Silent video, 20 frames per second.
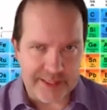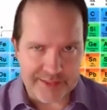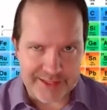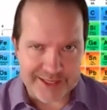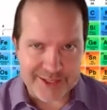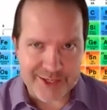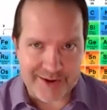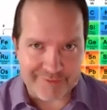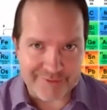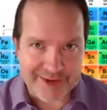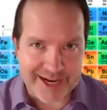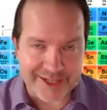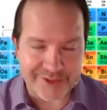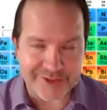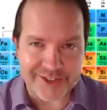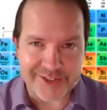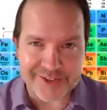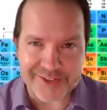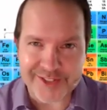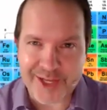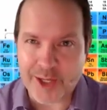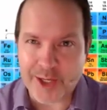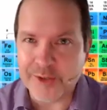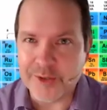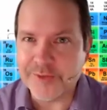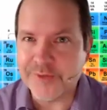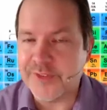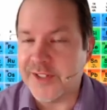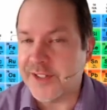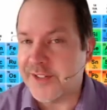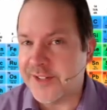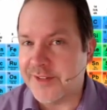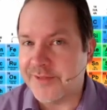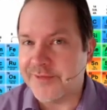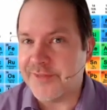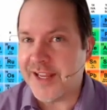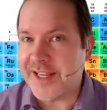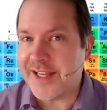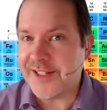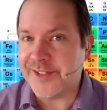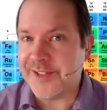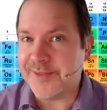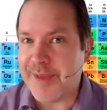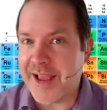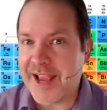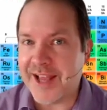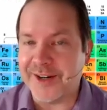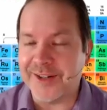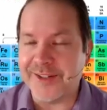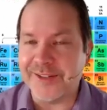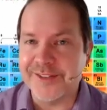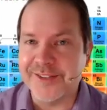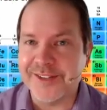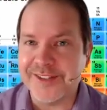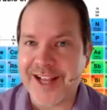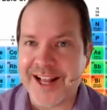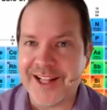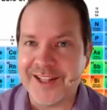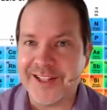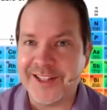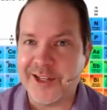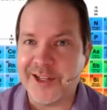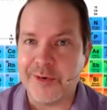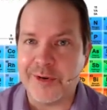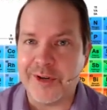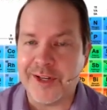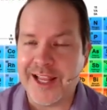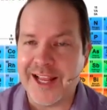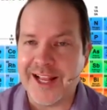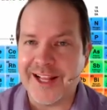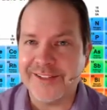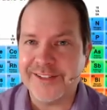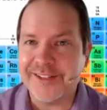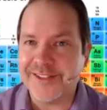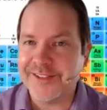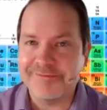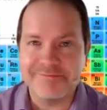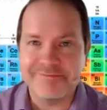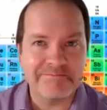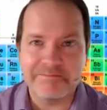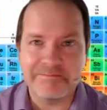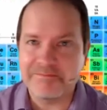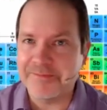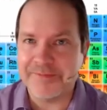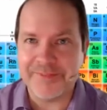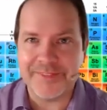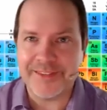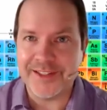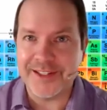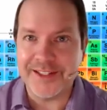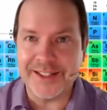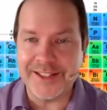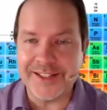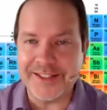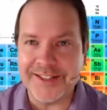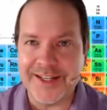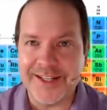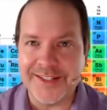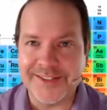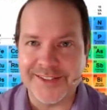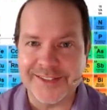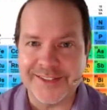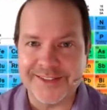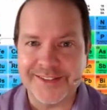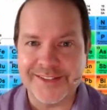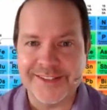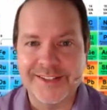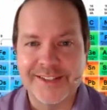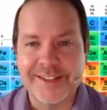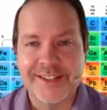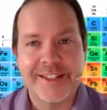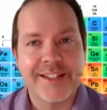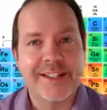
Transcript: And then you have to ask yourself, does the phase matter, solid, liquid, or gas? And it doesn't.